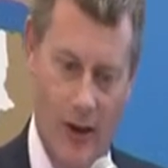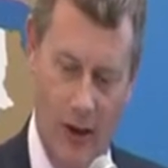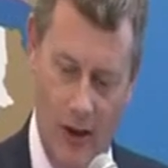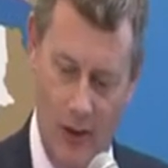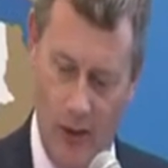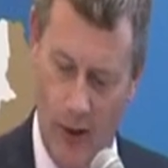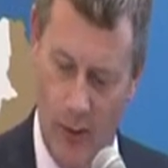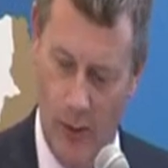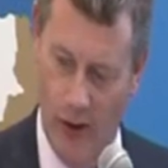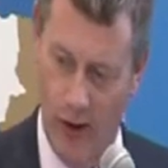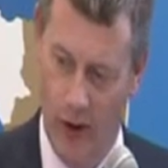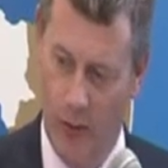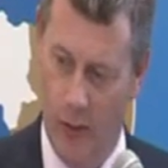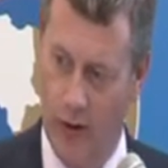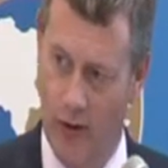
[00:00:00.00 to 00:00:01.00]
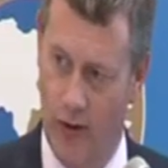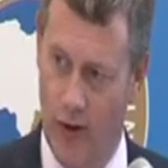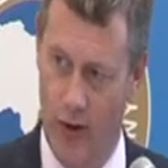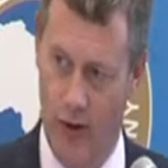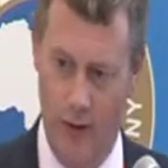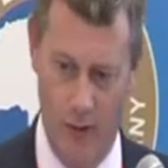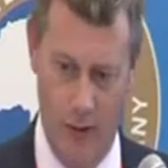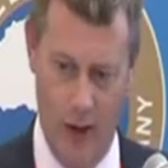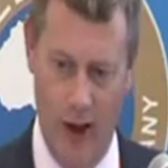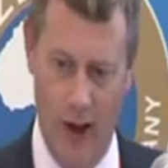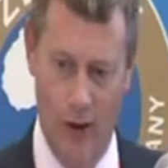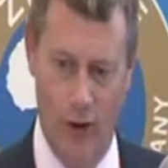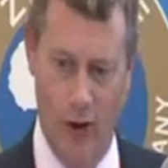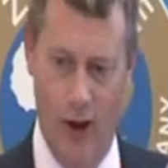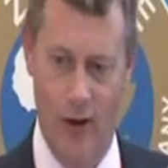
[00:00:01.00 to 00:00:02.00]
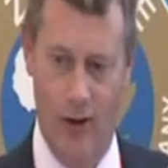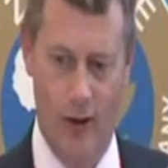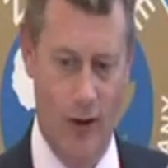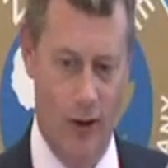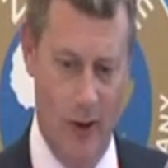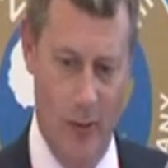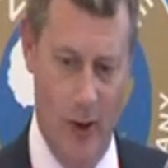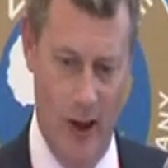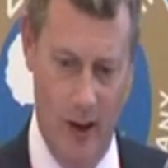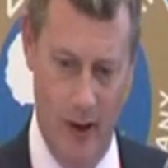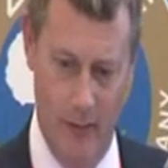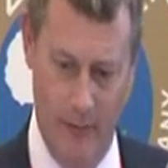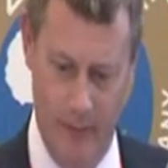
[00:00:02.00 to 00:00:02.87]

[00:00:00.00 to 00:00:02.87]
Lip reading: is very much open to negotiation and debate.